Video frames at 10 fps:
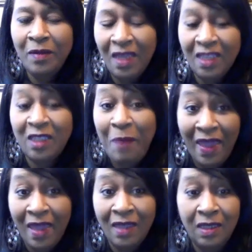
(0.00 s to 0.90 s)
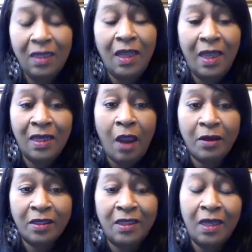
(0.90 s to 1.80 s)
expand it in
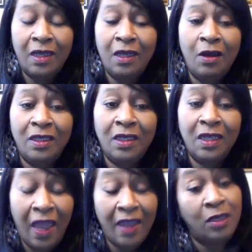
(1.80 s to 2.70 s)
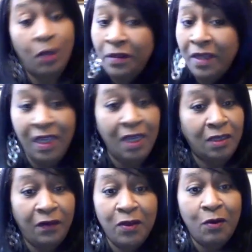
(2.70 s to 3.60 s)
our study on tonight. Know that
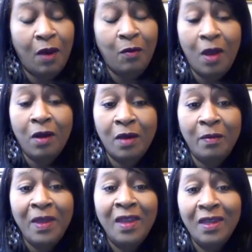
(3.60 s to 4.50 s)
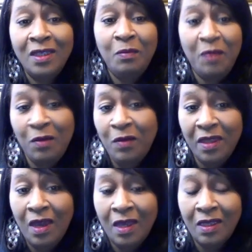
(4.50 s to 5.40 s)
each of you are welcome to be
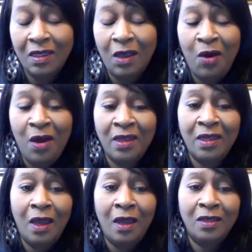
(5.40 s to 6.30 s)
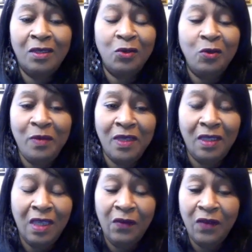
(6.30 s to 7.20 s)
with us on Zoom
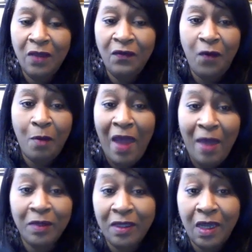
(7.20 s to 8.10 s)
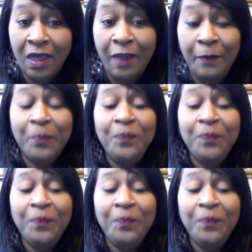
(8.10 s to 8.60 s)
this evening for Bible study.